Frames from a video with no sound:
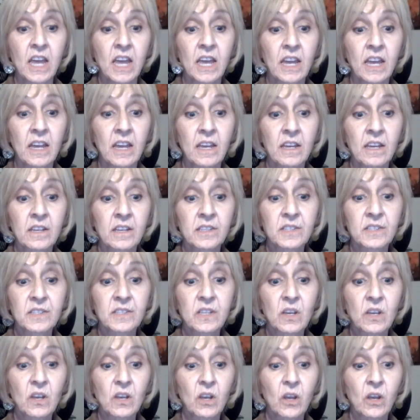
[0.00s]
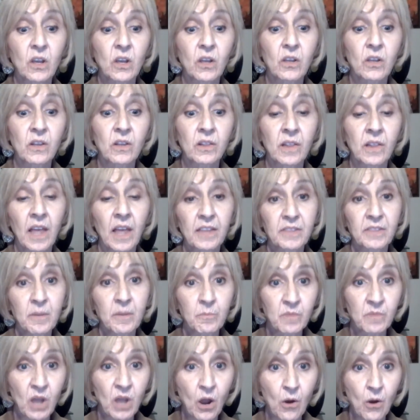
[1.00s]
is let
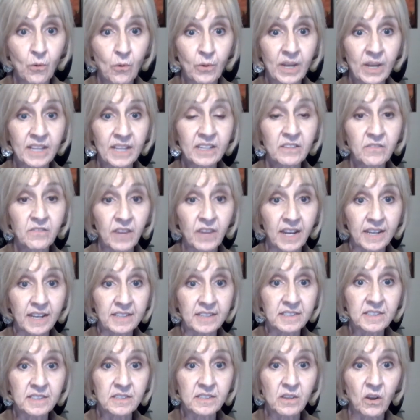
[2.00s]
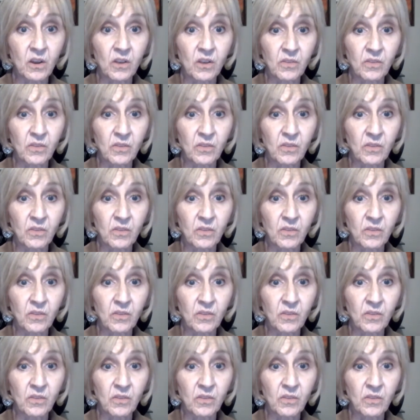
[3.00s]
them know in advance